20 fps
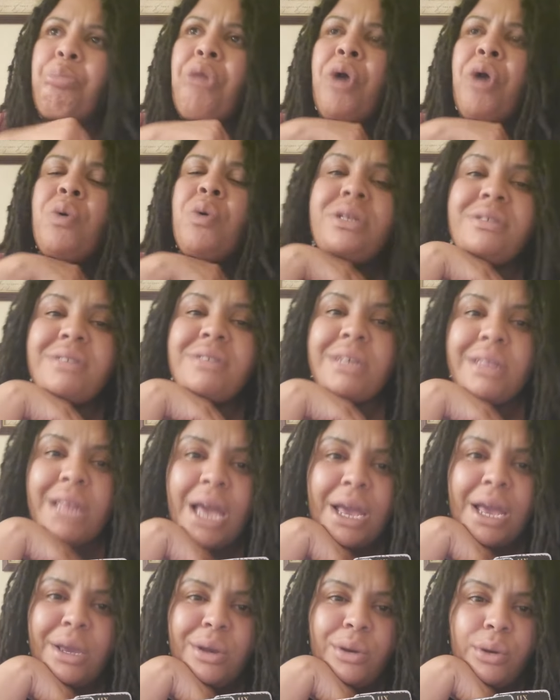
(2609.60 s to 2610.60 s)
what is it,
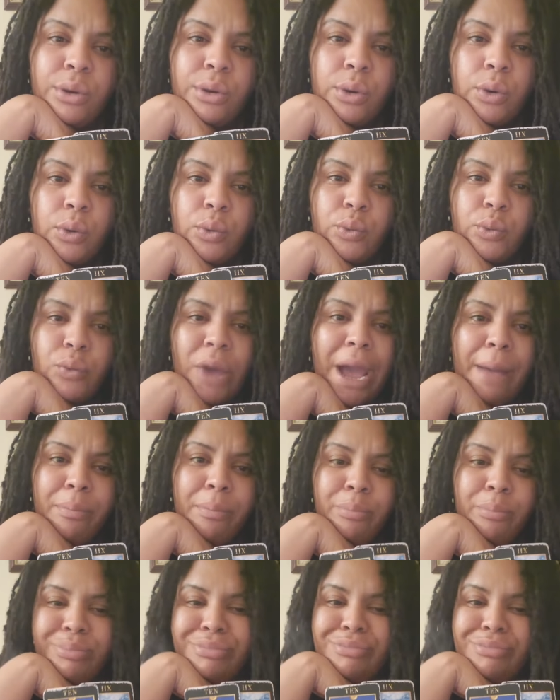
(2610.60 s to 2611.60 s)
like
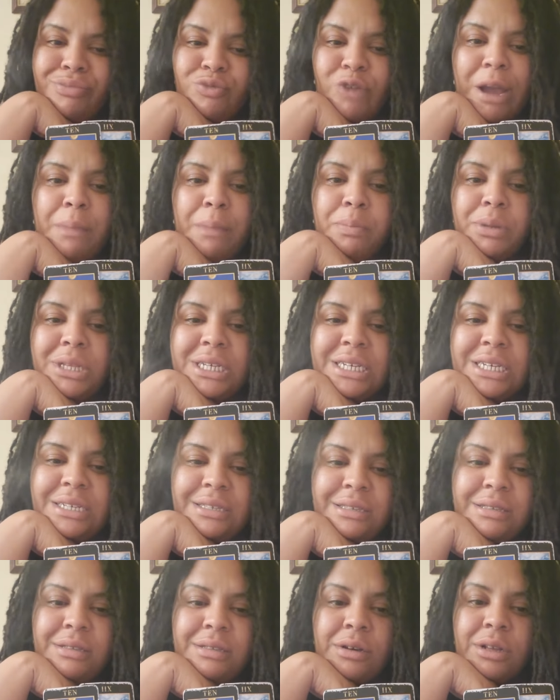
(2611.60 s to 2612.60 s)
rap
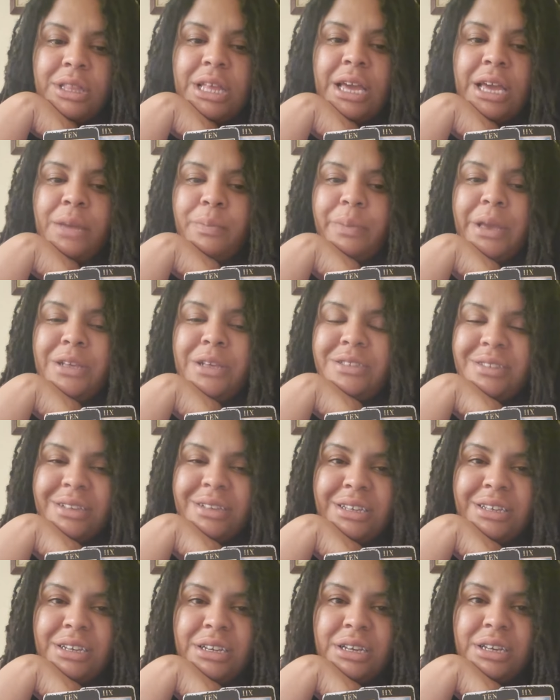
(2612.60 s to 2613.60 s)
police, or like
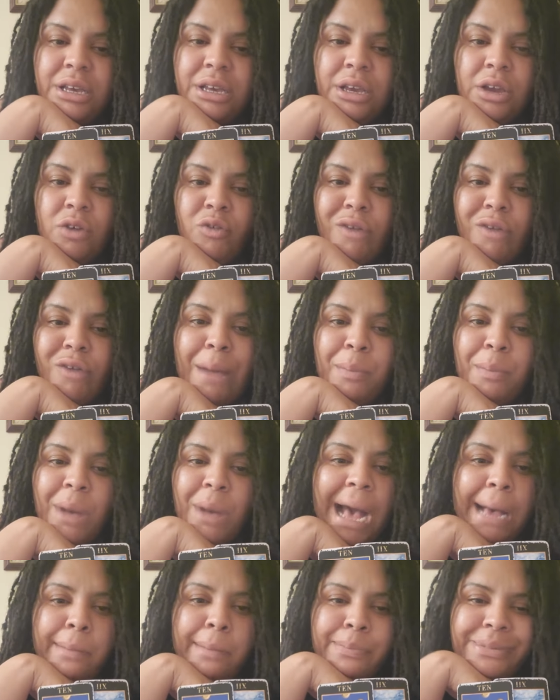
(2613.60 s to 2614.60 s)
basically rap
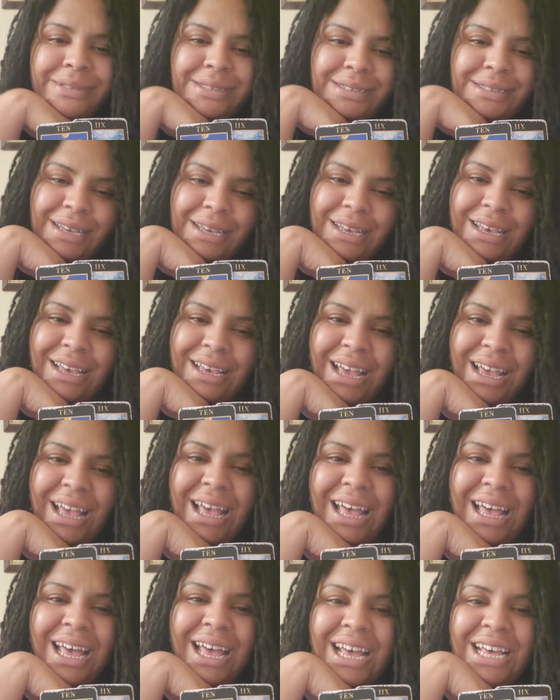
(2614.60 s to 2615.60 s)
ops.
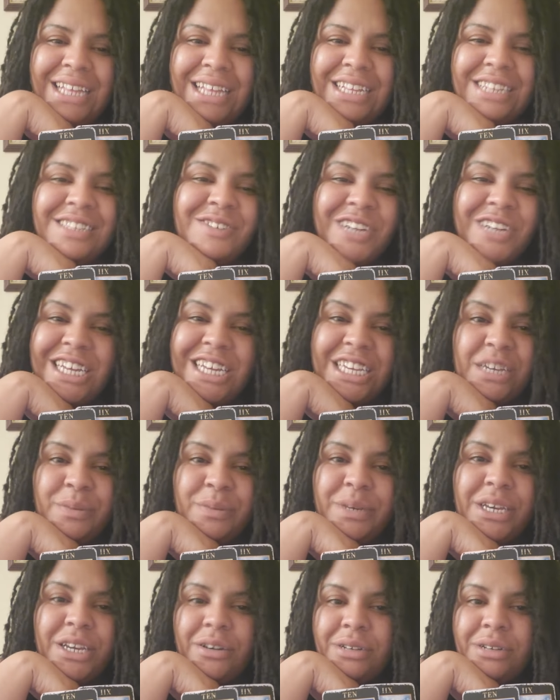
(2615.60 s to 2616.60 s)
That's what I keep
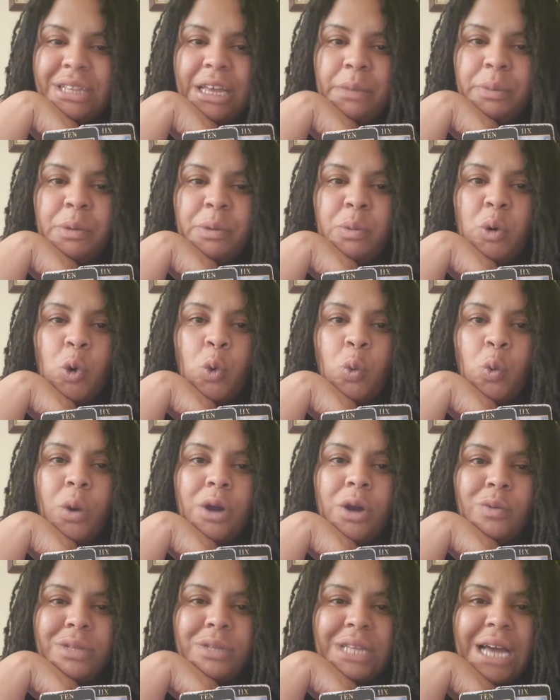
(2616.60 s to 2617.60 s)
hearing, like people who
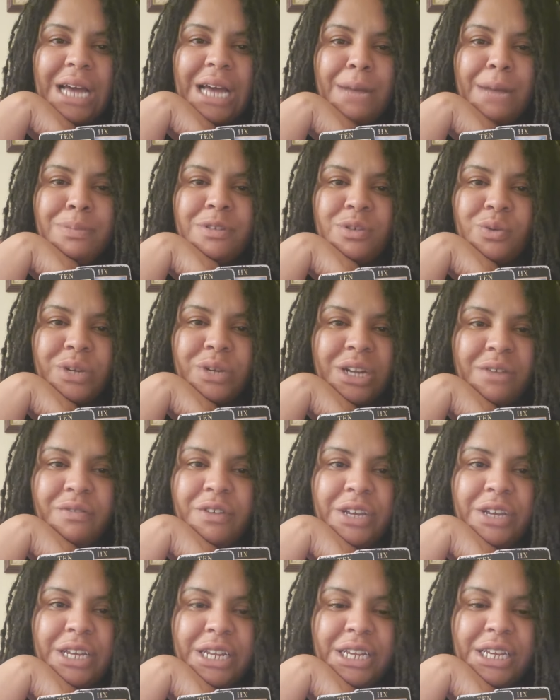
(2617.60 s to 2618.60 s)
work with the ops or
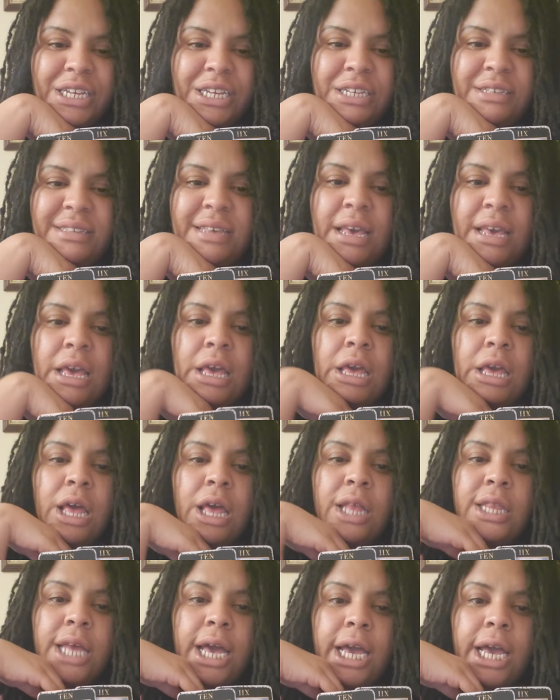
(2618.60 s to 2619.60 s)
whatever it is.
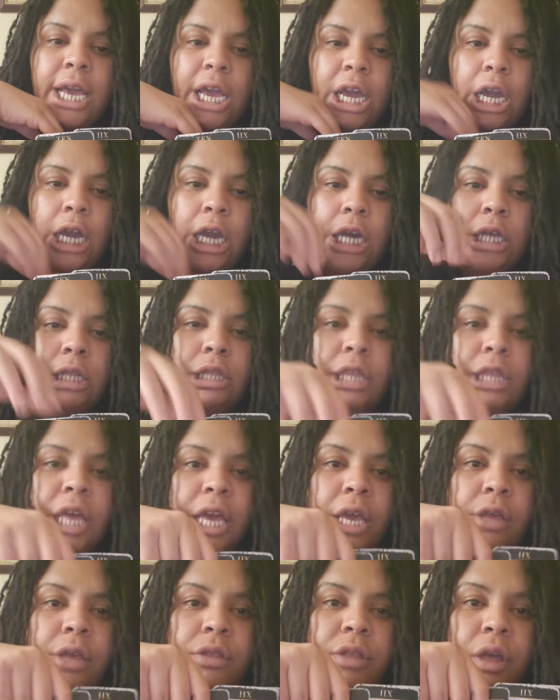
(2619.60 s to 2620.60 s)
Like
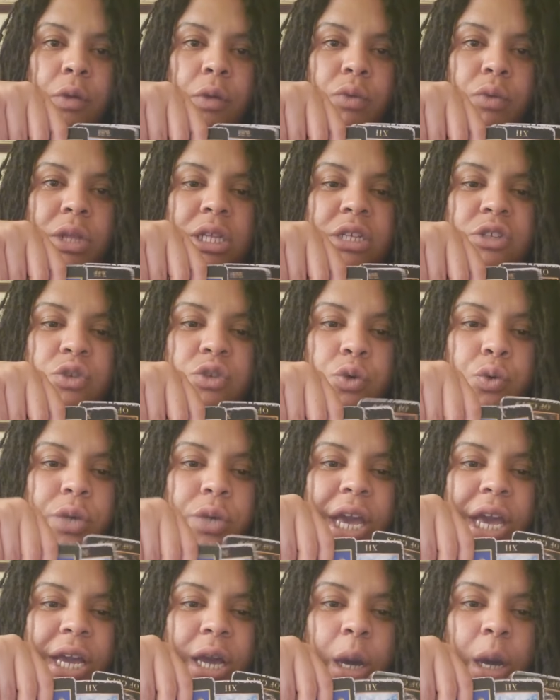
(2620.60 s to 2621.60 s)
they really do
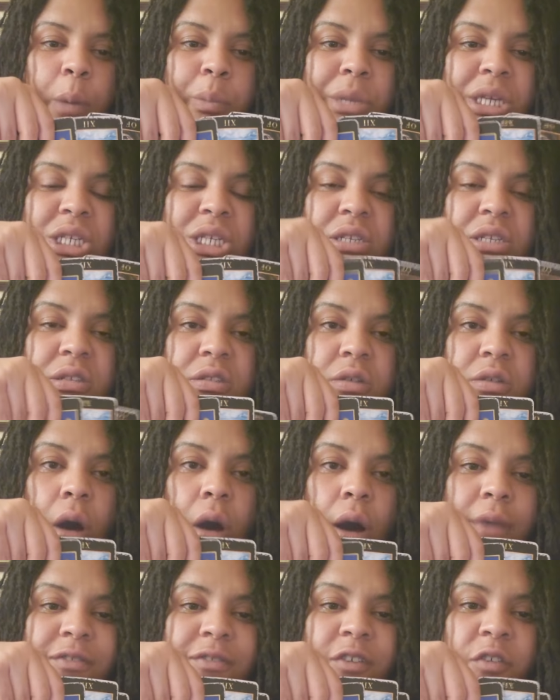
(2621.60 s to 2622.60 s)
get commissions
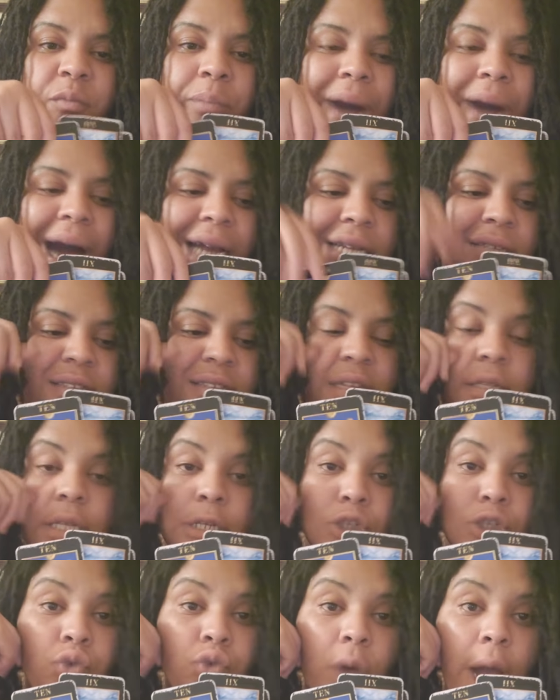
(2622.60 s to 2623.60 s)
off of bodies that
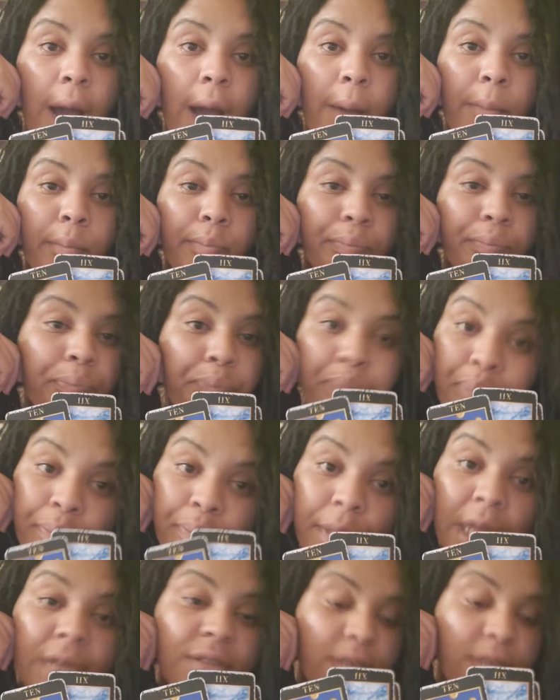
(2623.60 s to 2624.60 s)
they drop.
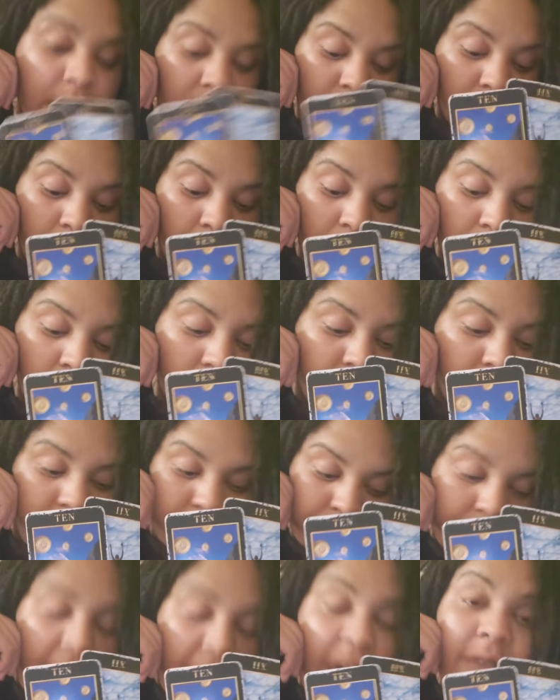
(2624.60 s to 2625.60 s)
That's like the
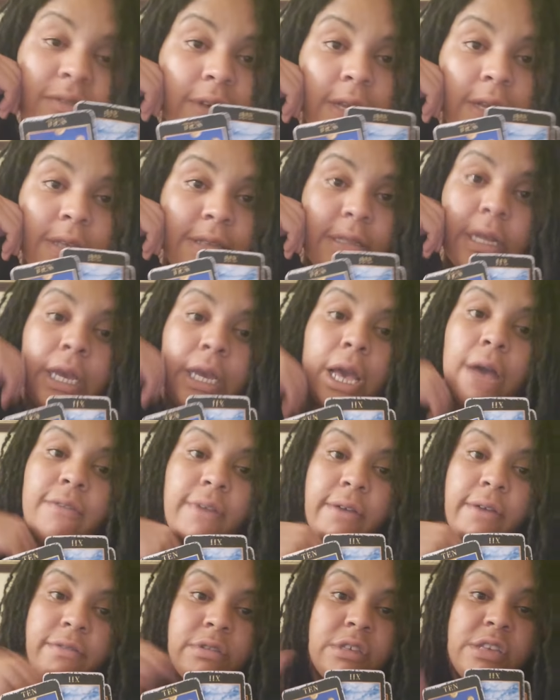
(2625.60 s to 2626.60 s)
most heaviest thing I've
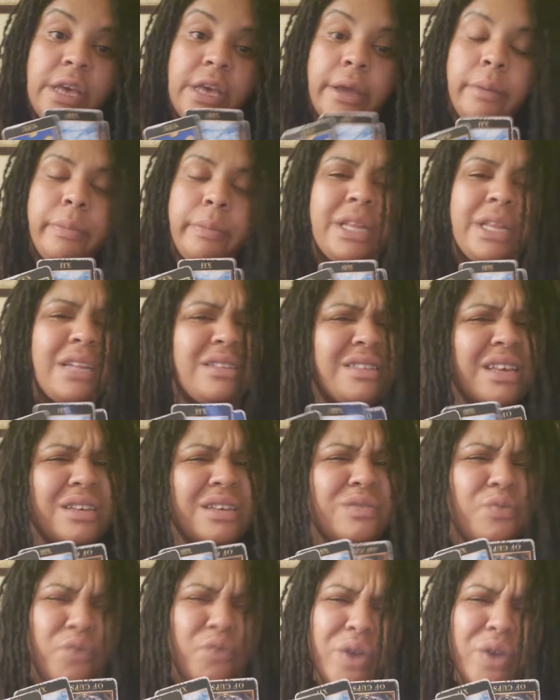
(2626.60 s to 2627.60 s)
ever said, but that's
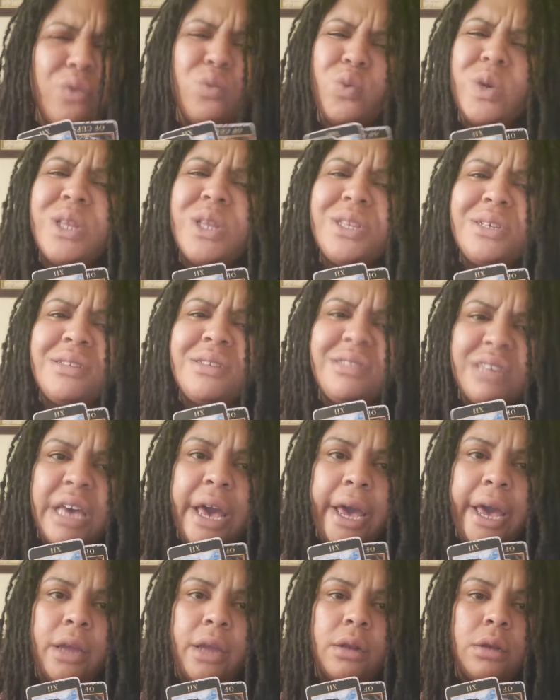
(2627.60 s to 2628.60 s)
like really
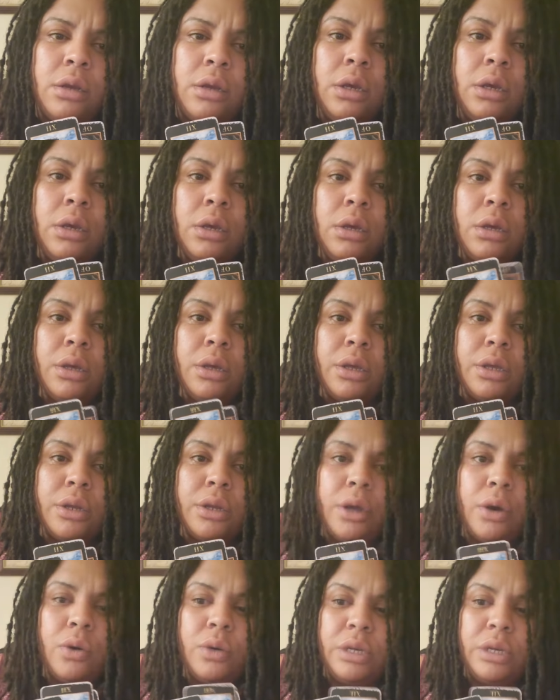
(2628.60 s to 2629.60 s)
sad. You
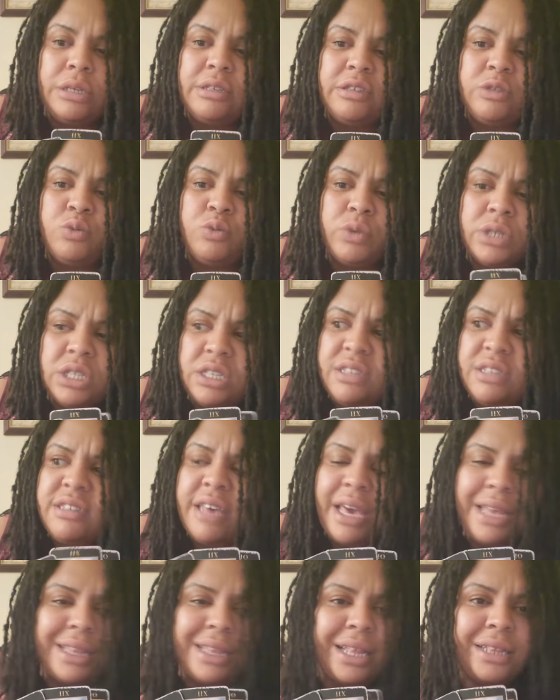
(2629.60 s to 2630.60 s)
know, he's really
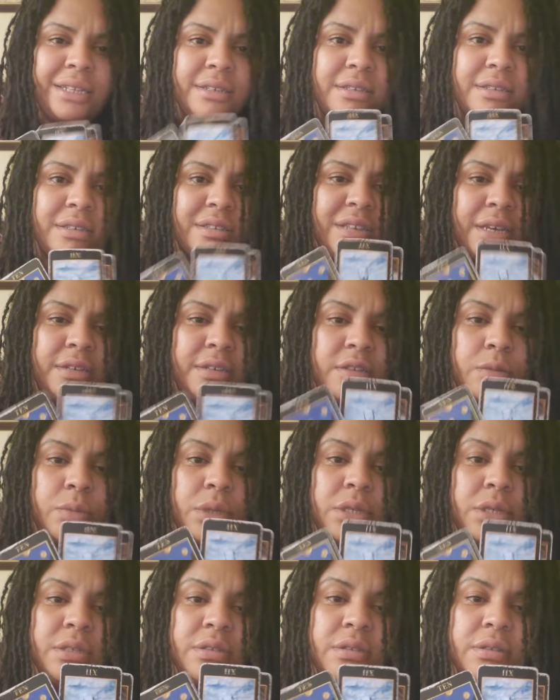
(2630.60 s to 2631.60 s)
saying that this is like some
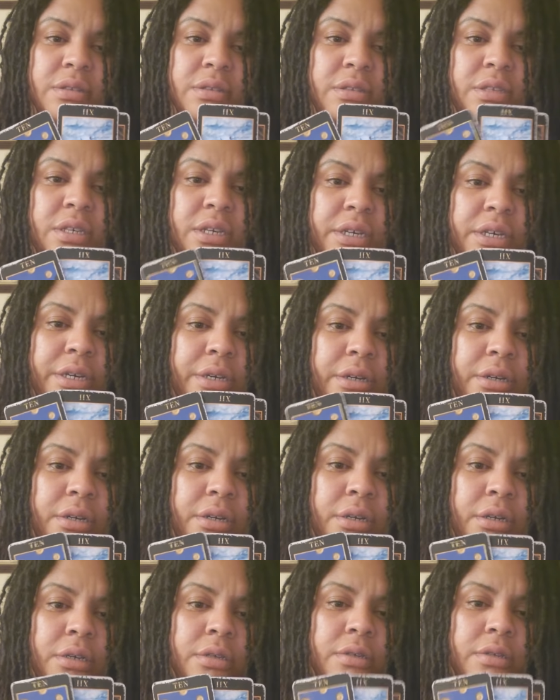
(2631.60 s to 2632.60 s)

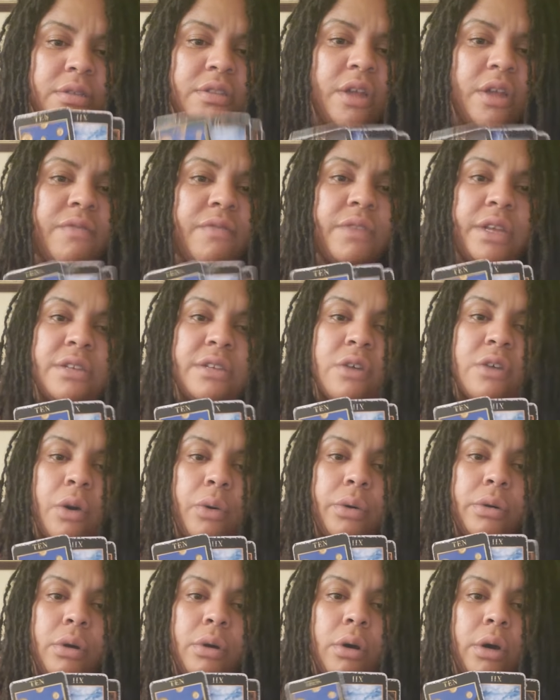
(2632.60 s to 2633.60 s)
insincere stuff that's
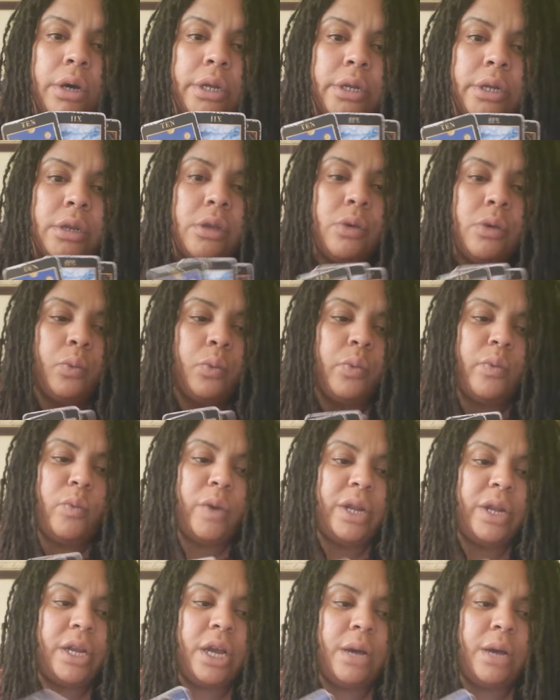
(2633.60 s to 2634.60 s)
going on
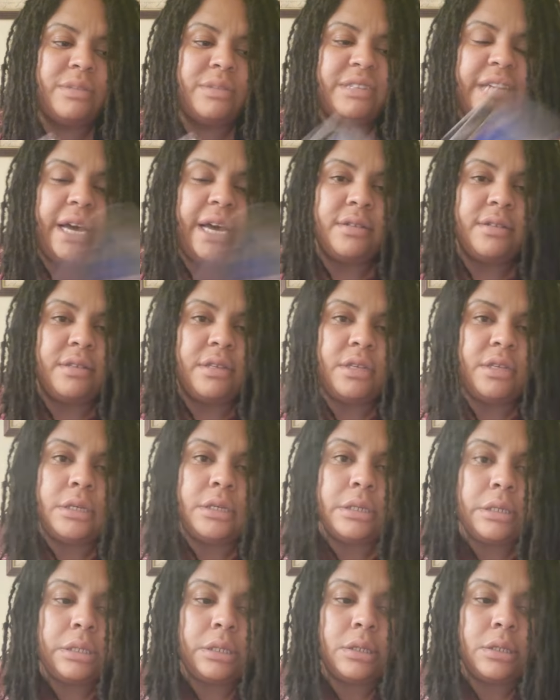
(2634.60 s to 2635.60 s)
when it comes down to
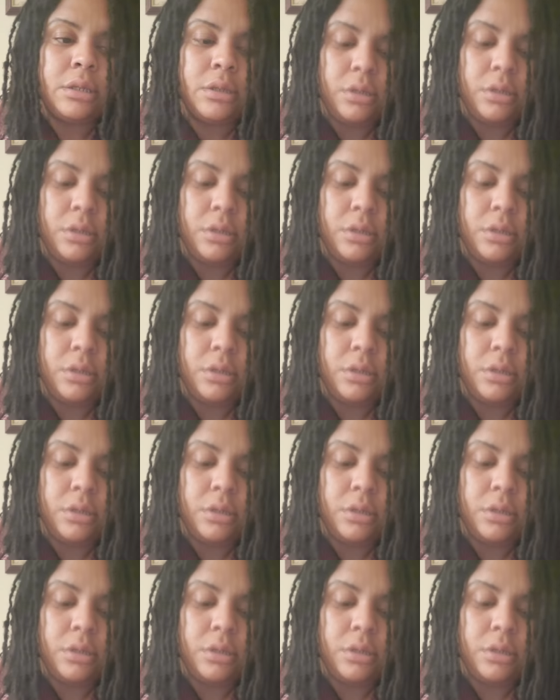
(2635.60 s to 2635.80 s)
this.